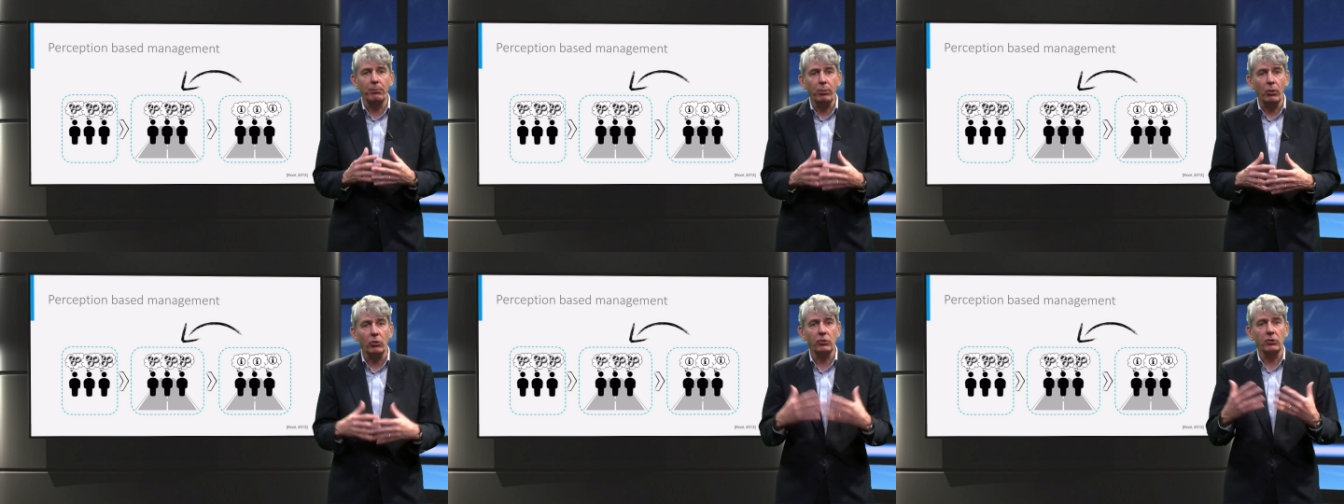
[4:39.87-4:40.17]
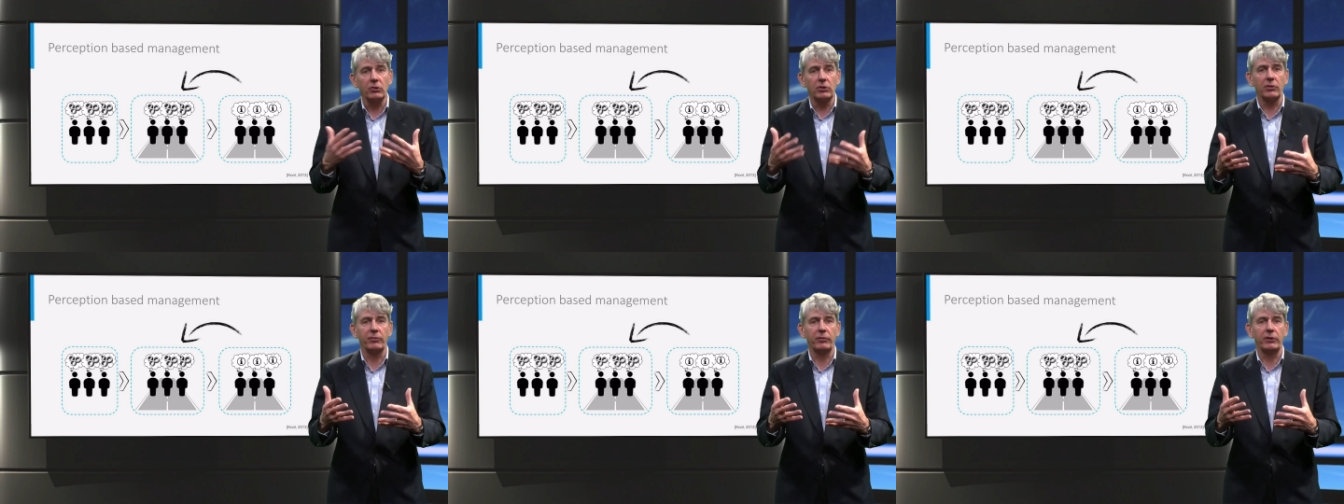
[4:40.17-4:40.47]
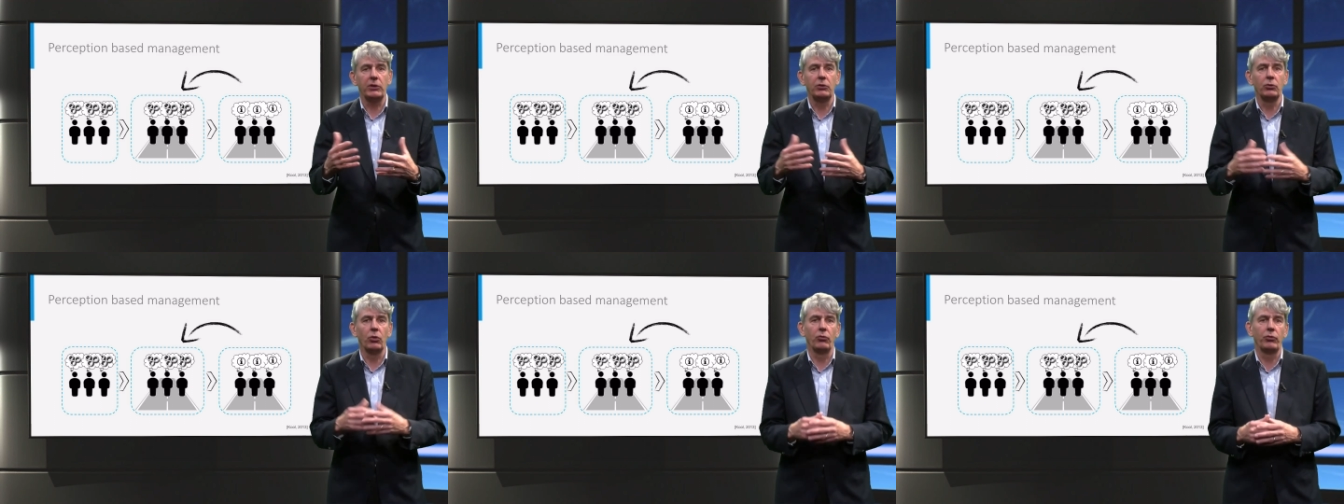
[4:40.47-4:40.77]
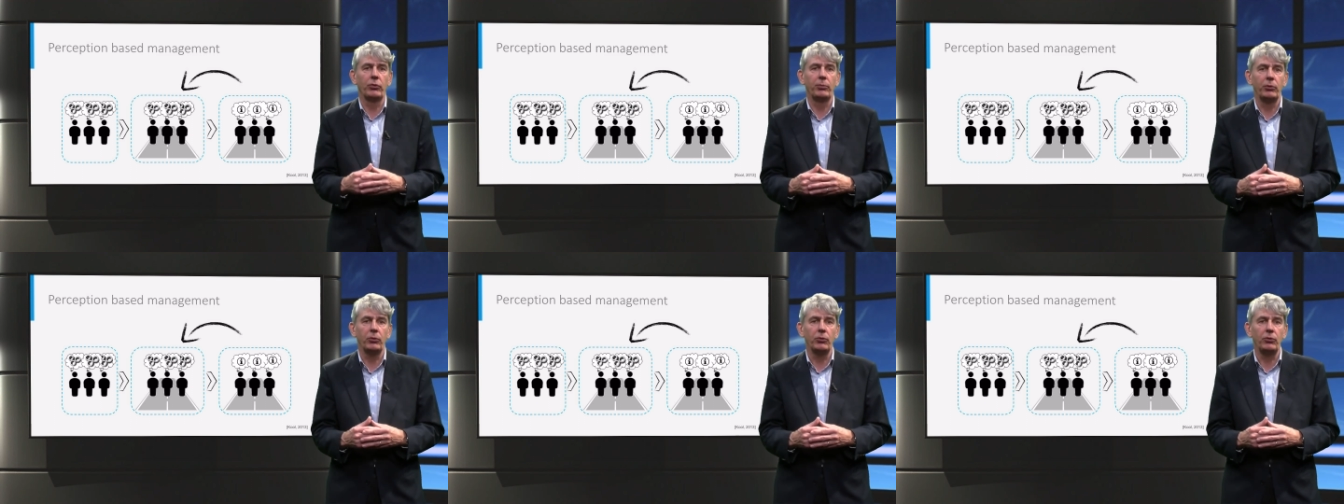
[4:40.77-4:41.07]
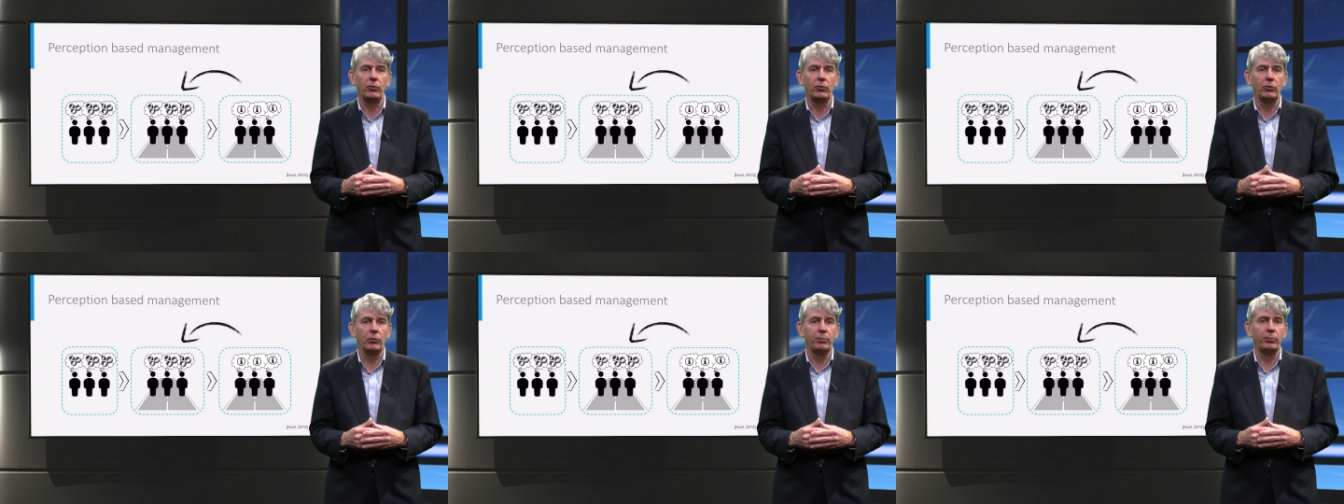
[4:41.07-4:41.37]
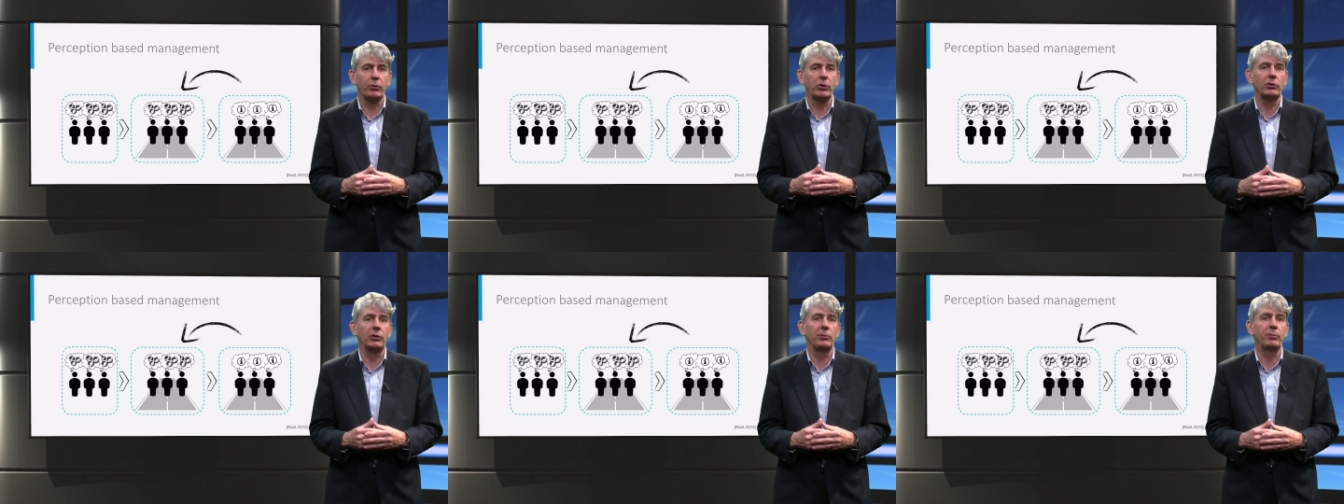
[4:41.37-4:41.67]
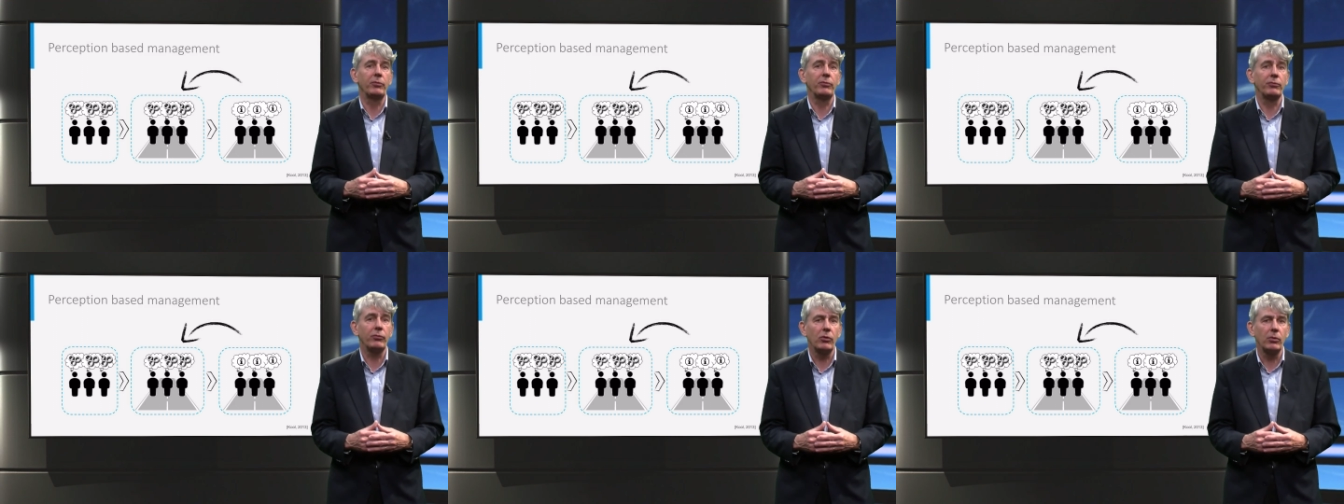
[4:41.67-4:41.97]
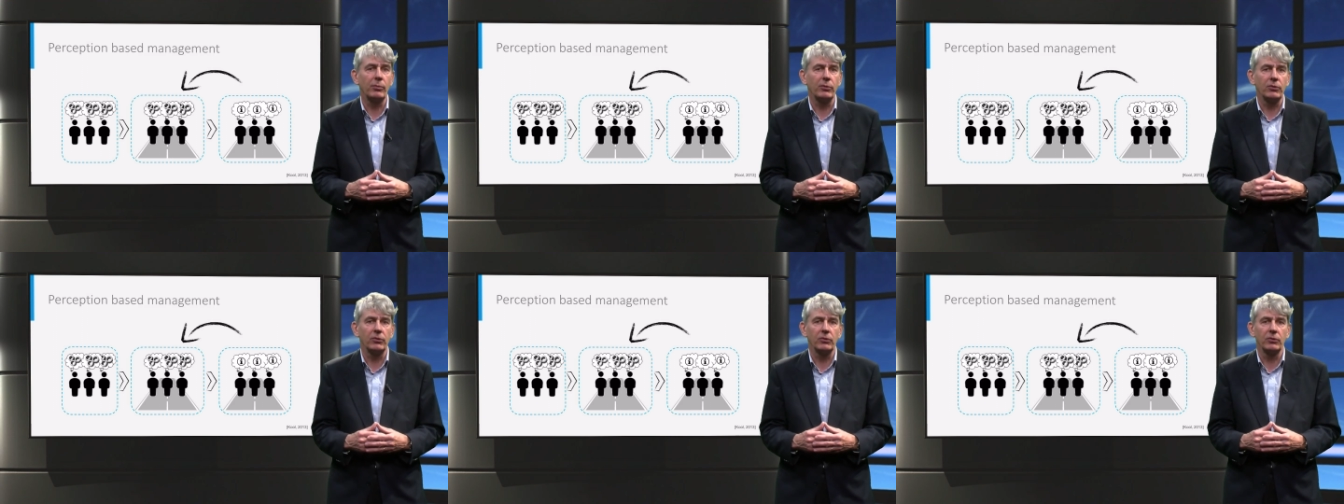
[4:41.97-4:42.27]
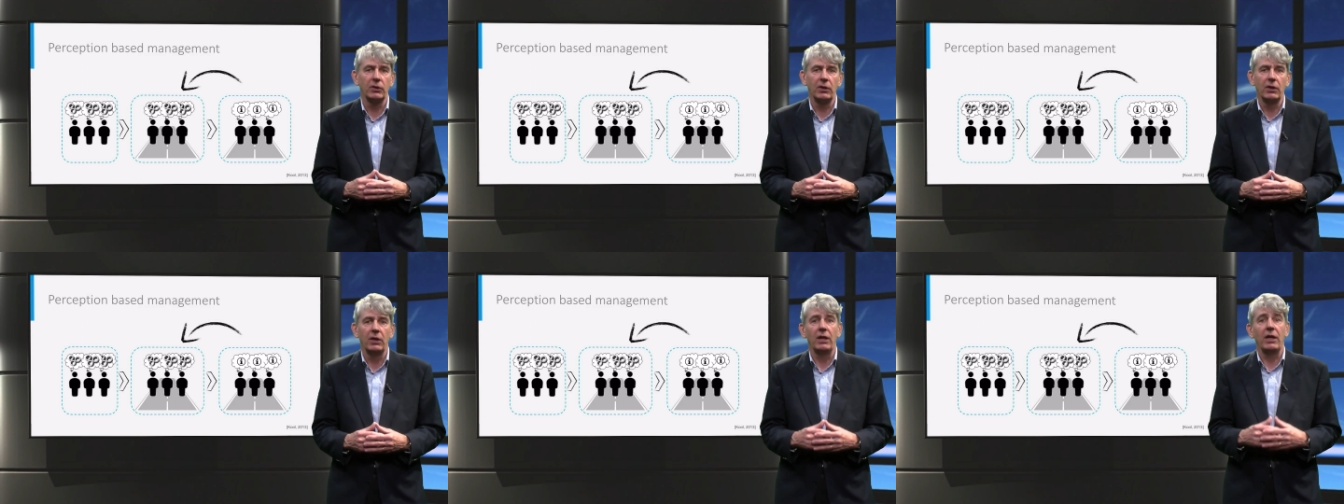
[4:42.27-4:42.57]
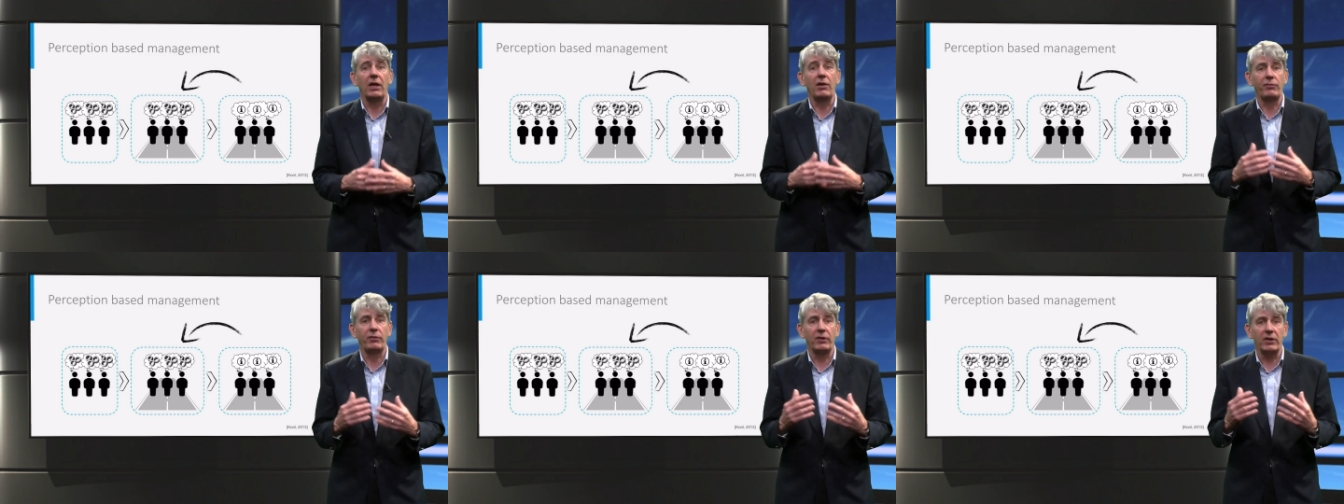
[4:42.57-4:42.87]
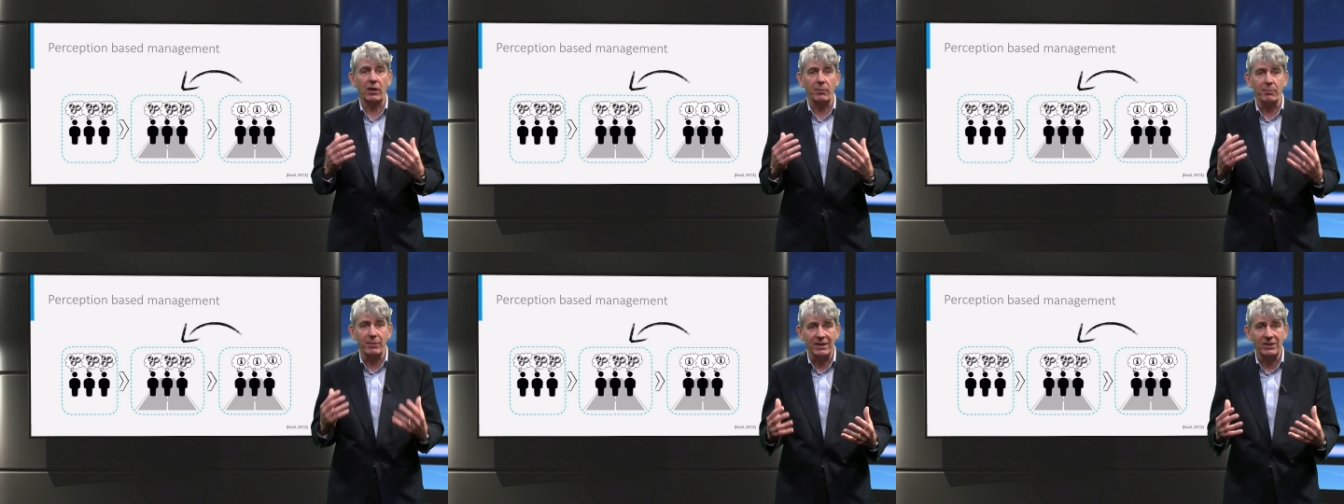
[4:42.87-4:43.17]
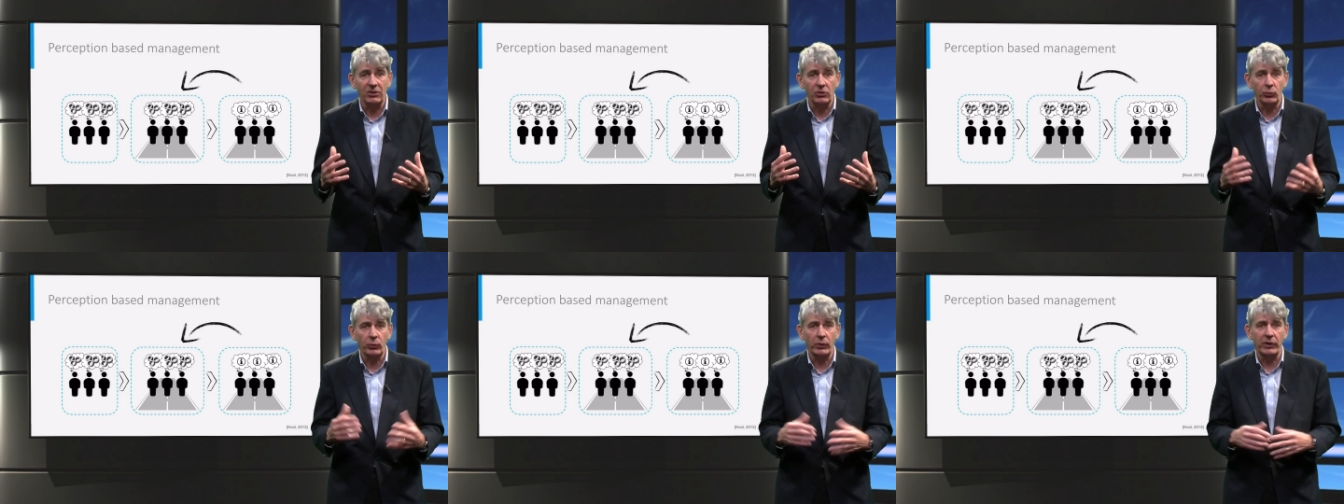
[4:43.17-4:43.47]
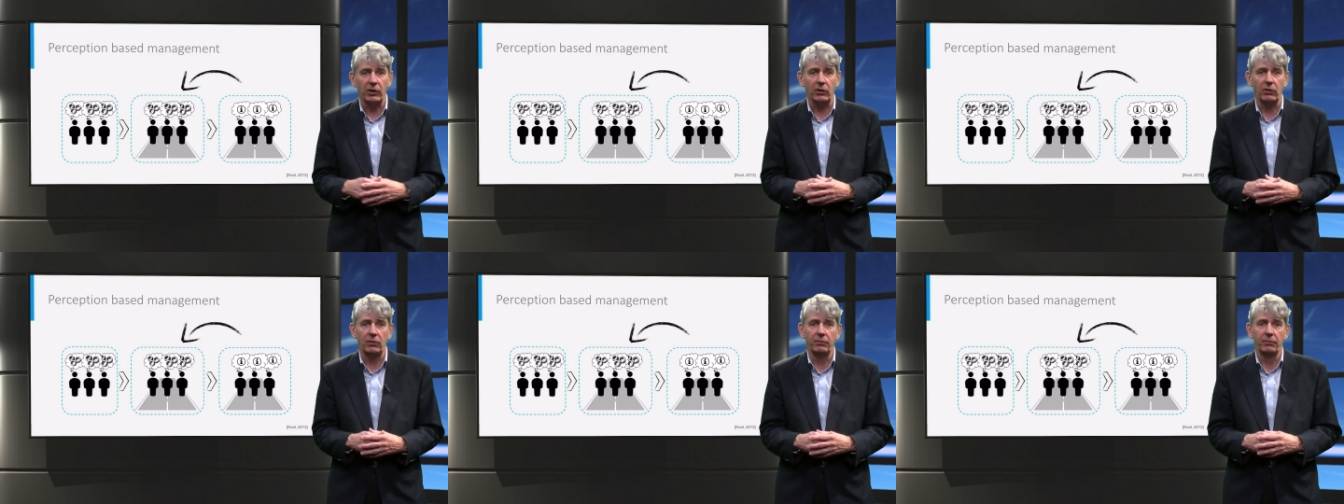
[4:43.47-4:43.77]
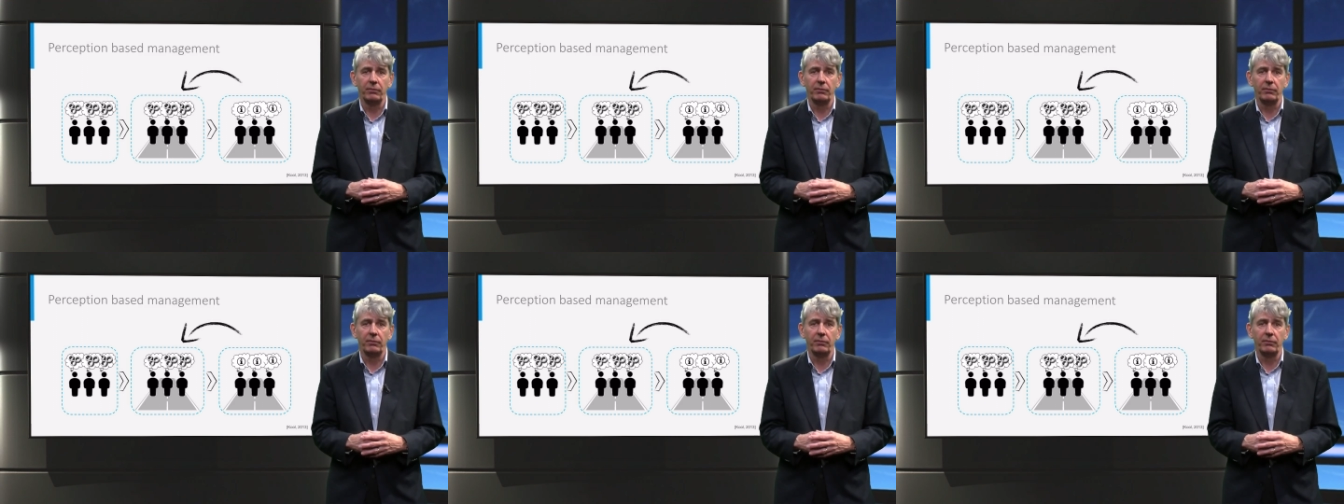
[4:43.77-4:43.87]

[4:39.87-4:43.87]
positively contribute to project performance if they are managed well.